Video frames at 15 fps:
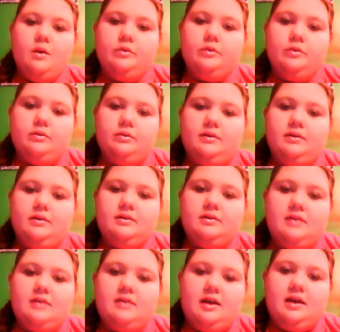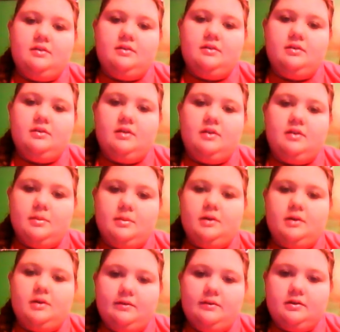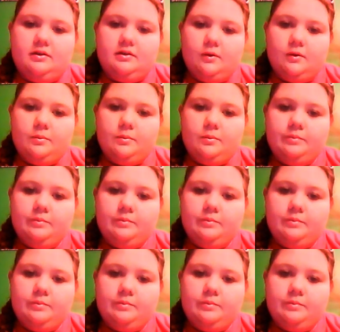would you leave the stage in the middle of a song?